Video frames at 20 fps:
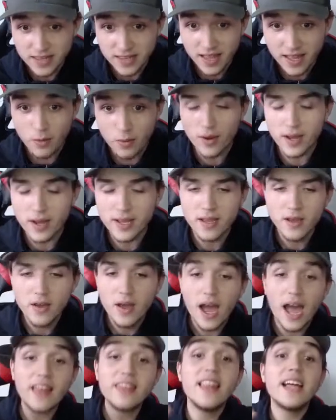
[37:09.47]
that way.
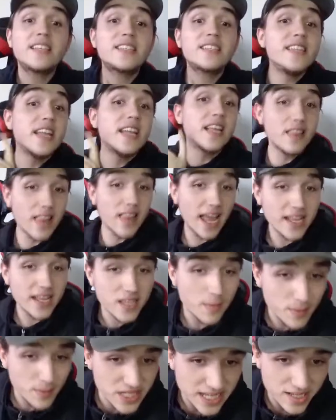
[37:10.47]
And let's neglect
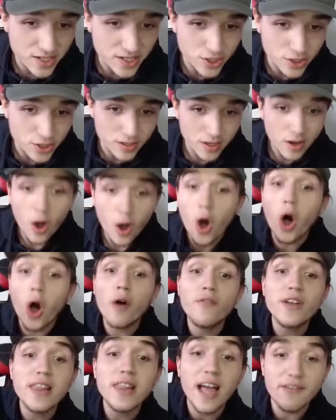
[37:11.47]
the potential
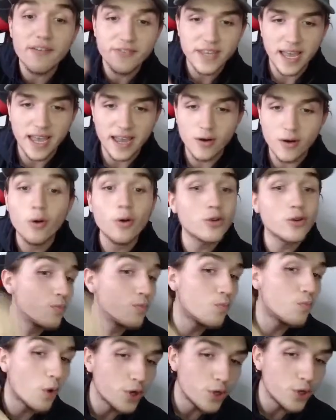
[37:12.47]
of a Lavia or
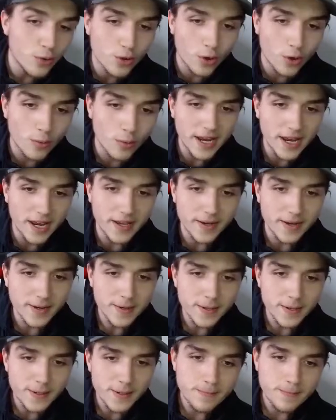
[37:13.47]
someone new coming in.
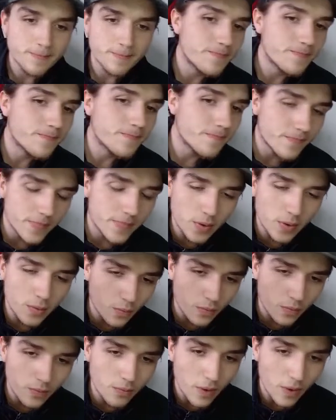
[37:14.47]

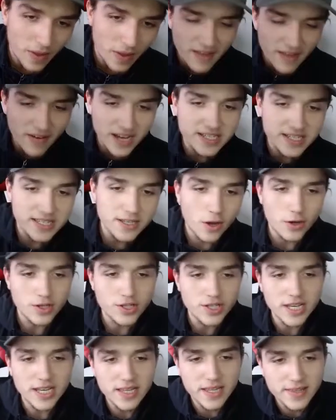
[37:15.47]
When they've actually got a
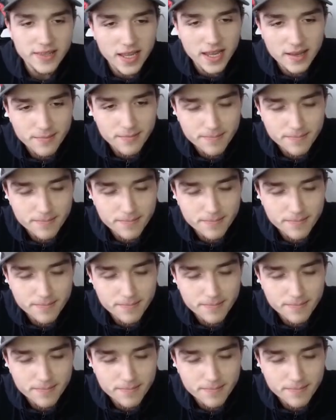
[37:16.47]
ceiling there.